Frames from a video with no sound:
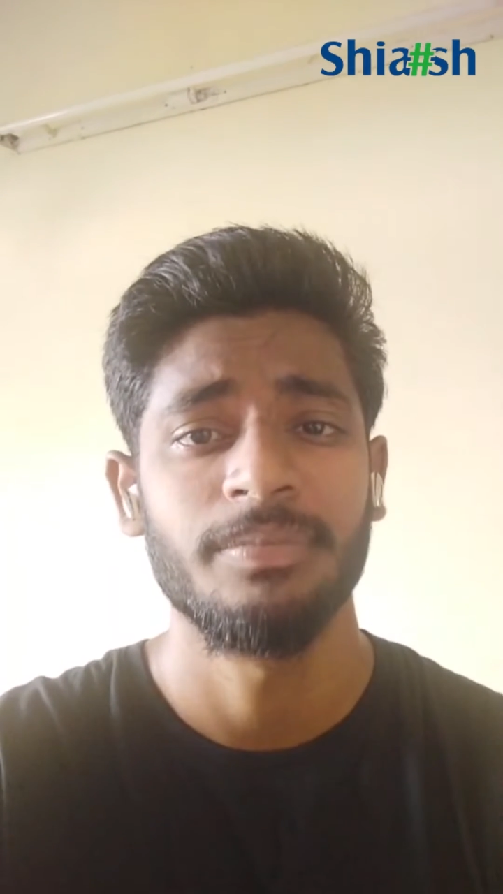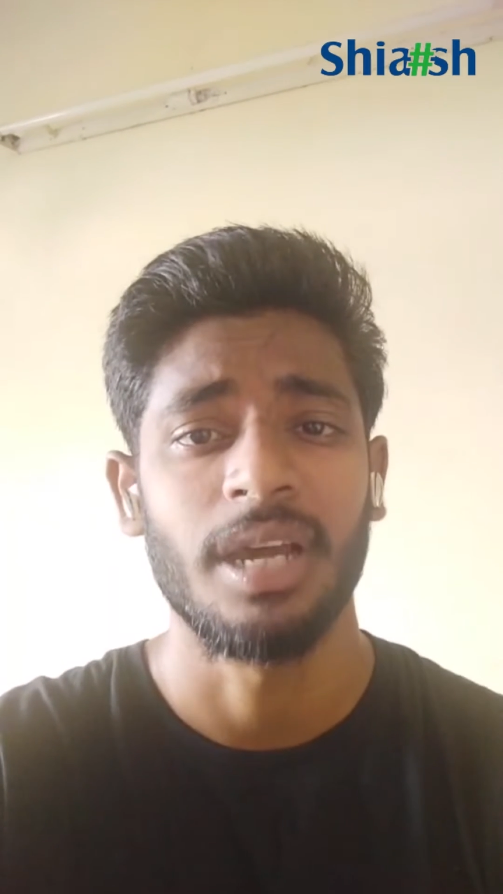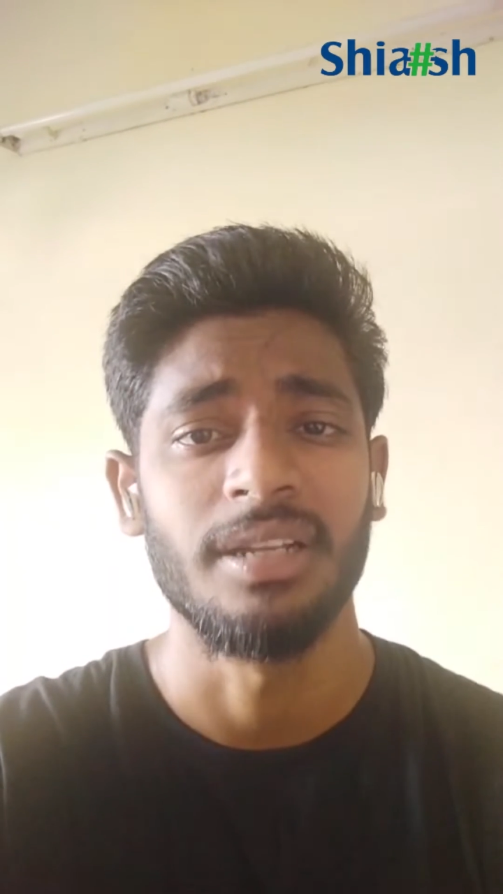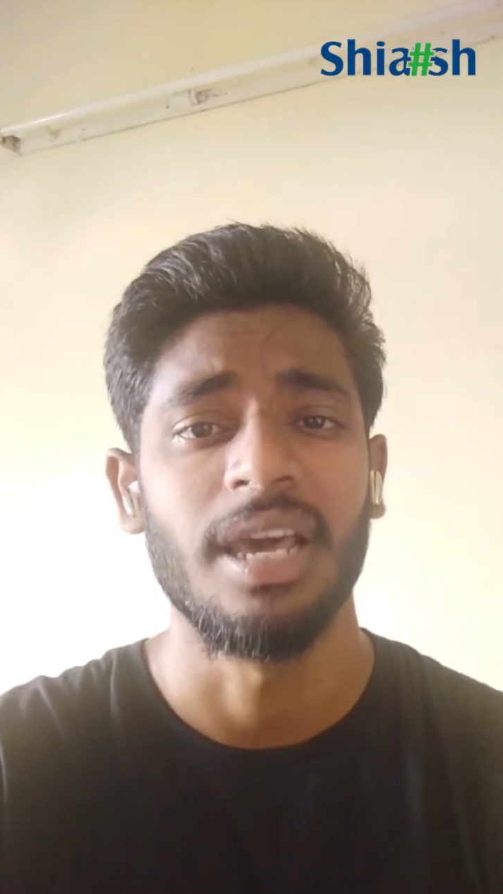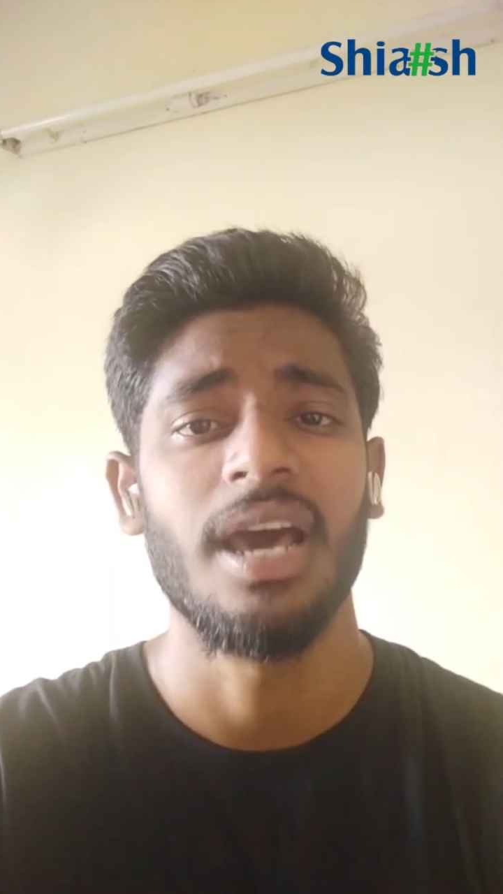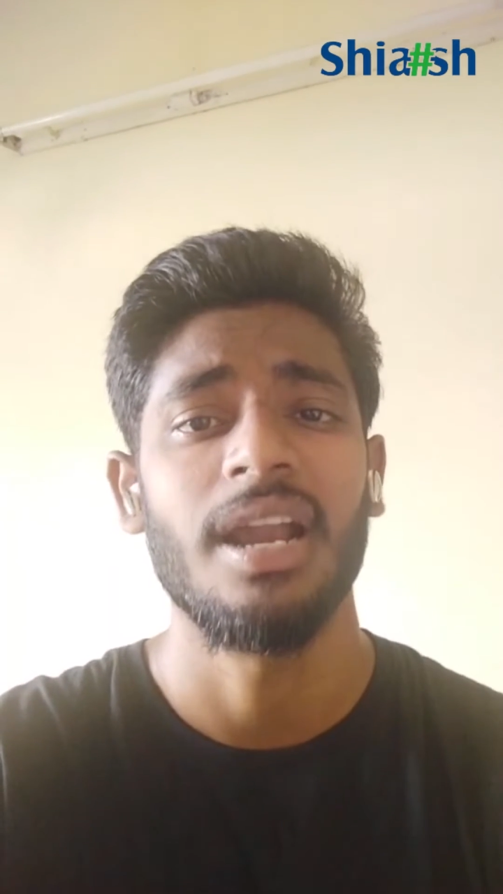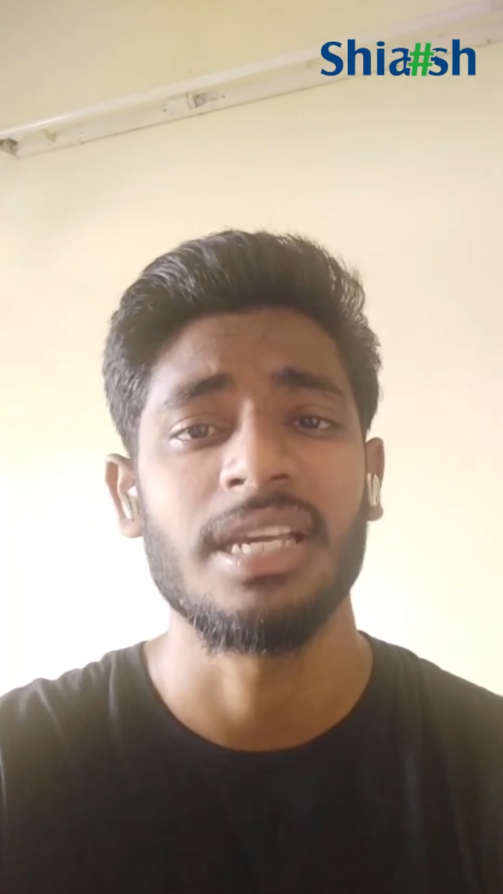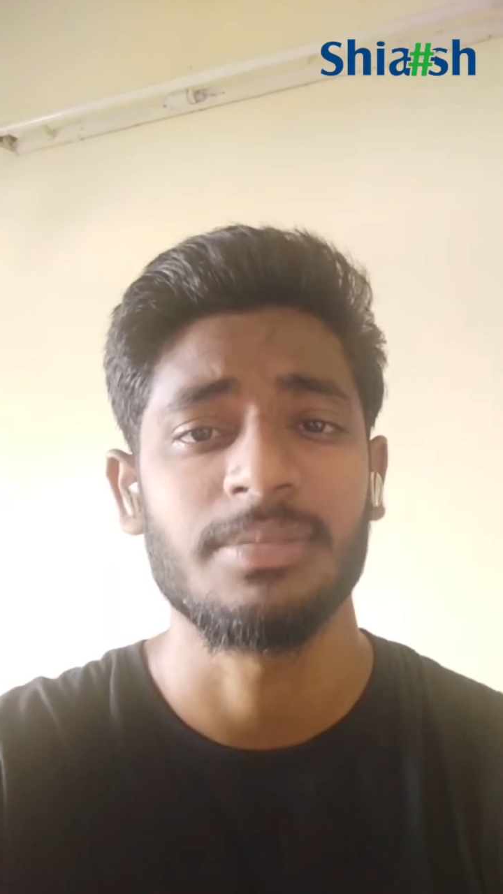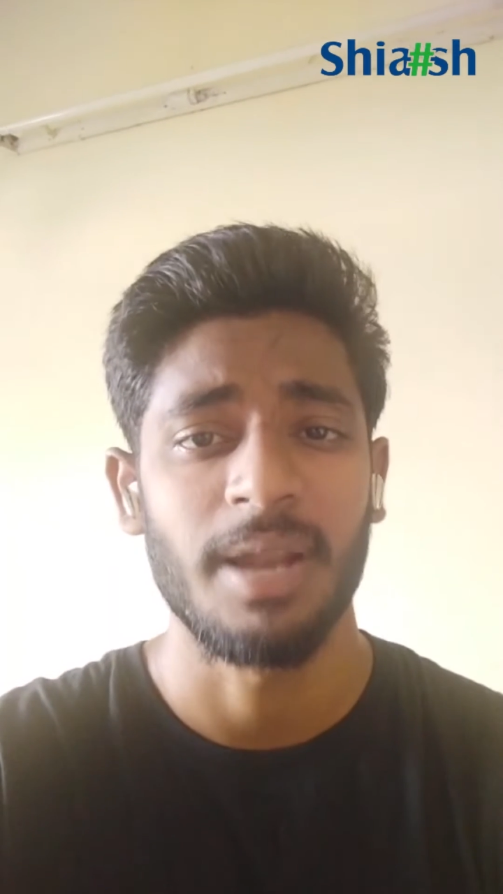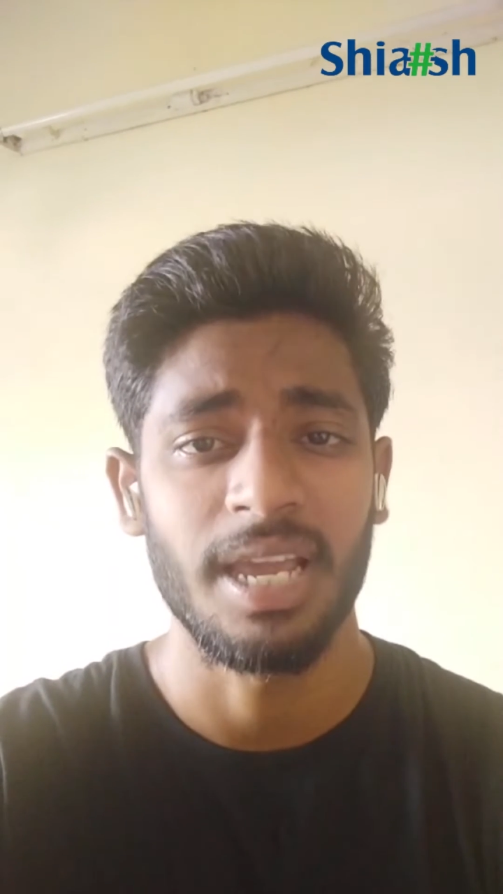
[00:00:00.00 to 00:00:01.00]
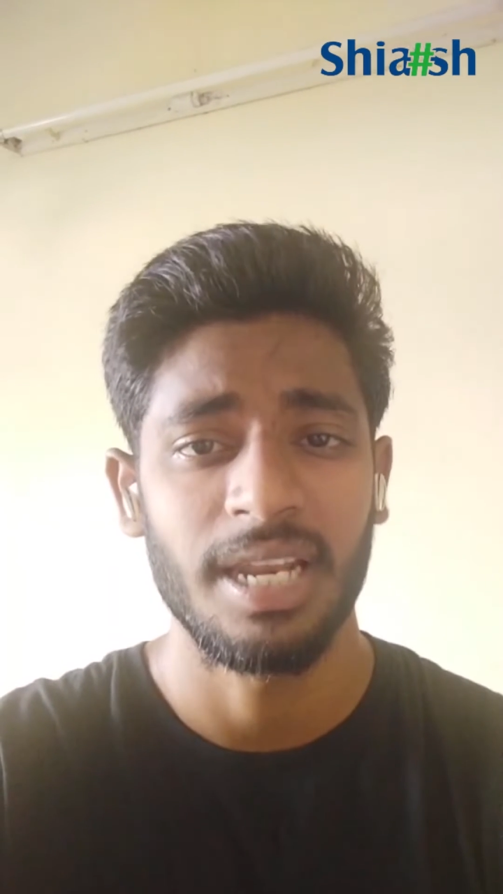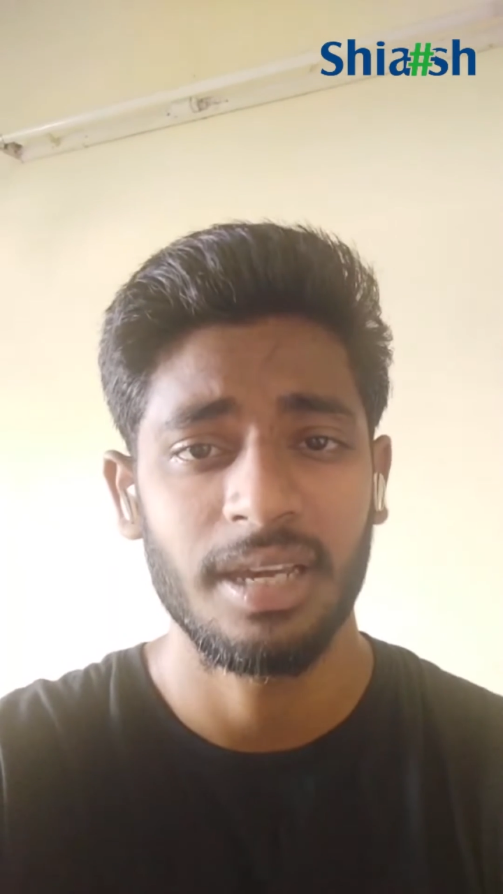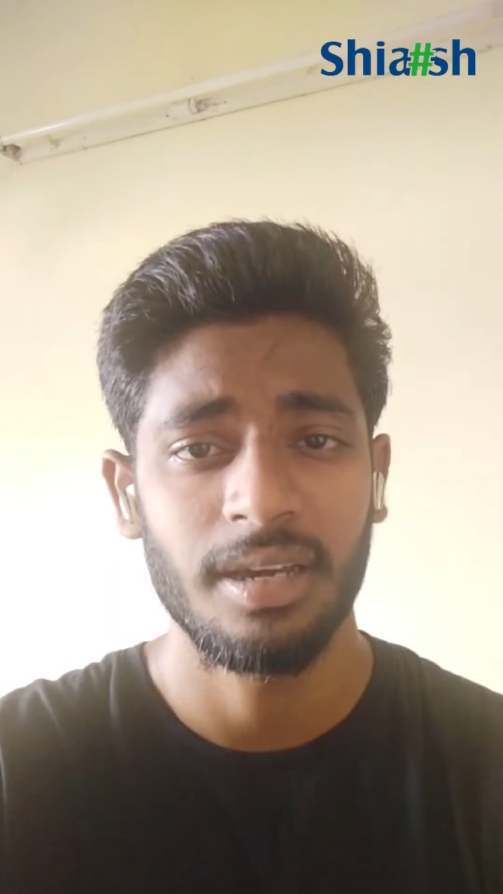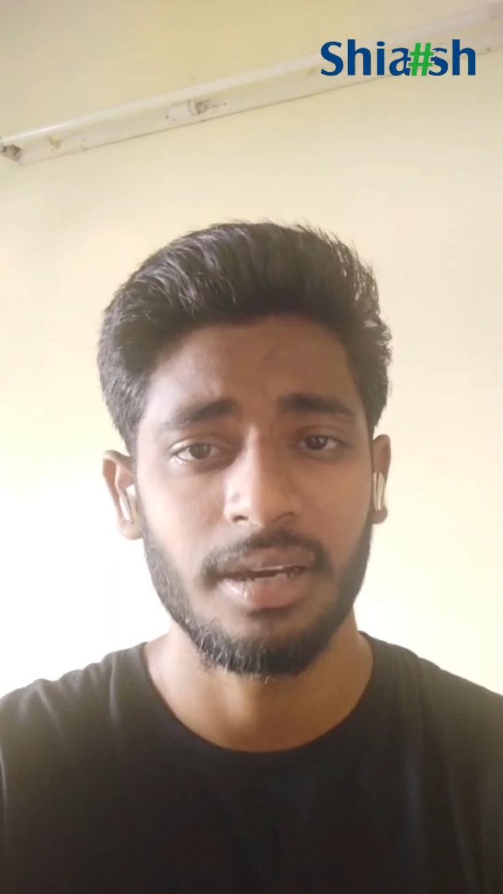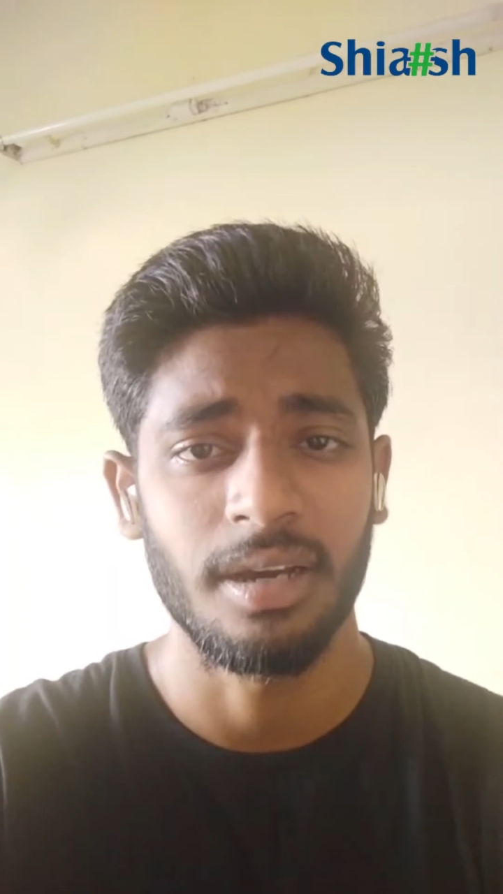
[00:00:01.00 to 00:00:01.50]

and they are explaining